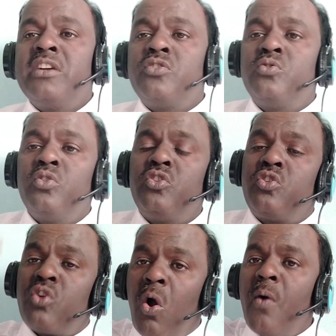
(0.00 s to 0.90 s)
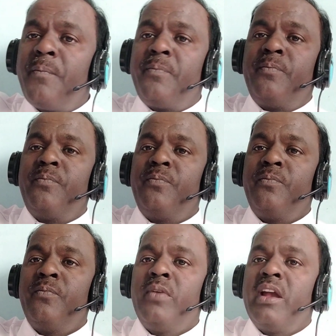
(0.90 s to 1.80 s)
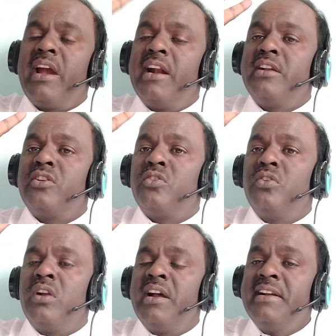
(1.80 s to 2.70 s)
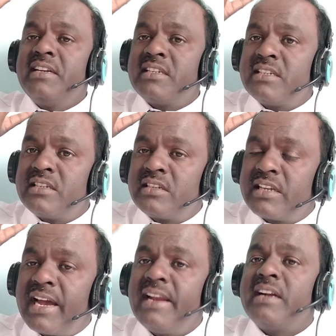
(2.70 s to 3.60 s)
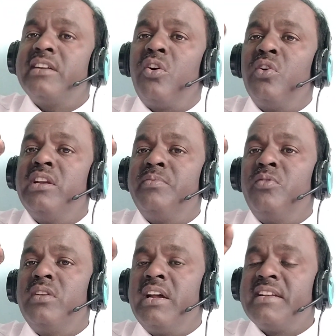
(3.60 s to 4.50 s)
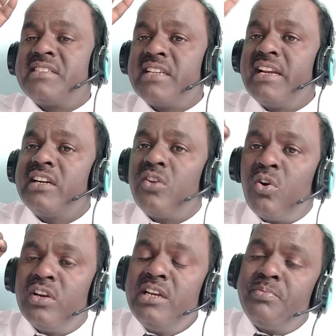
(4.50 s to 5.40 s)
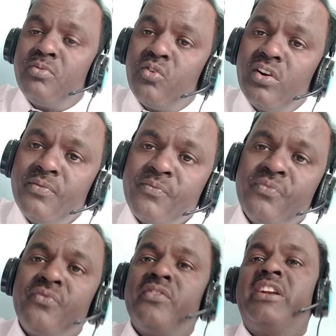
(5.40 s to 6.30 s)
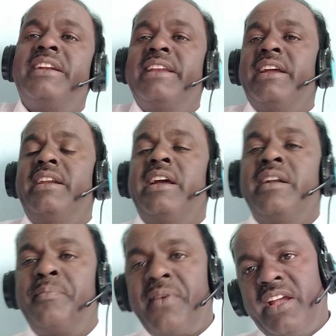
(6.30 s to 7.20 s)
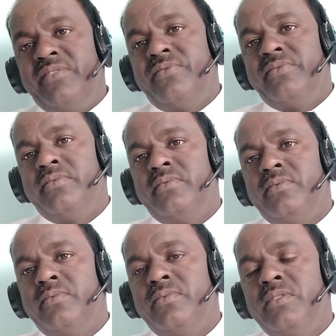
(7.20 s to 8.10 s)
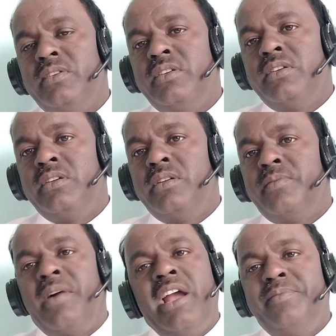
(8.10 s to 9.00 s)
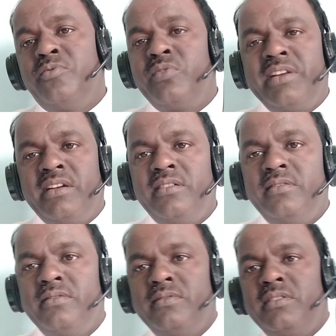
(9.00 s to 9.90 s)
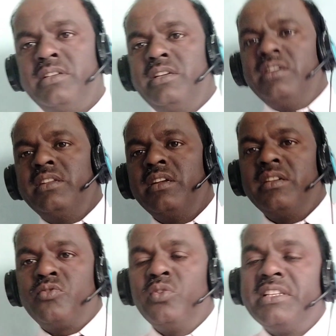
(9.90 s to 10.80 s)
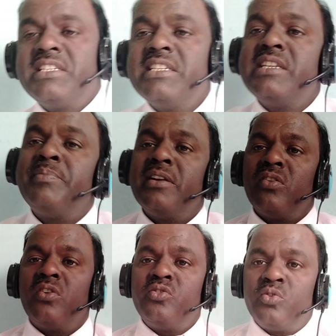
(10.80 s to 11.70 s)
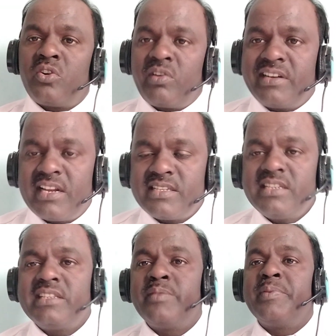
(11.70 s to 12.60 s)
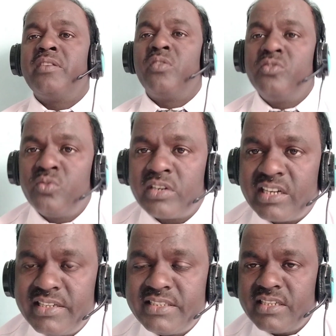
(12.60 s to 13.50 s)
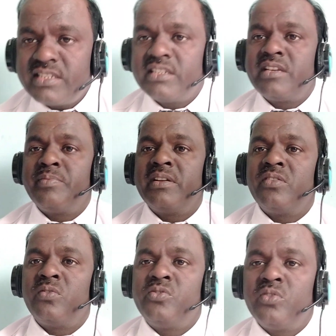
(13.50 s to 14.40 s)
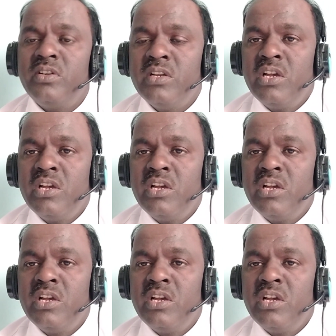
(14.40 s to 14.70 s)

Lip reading: sure top, and collect only for and select only for 10 and 5 to 10. So this is depend on your organization, depend on your cultures, depend on your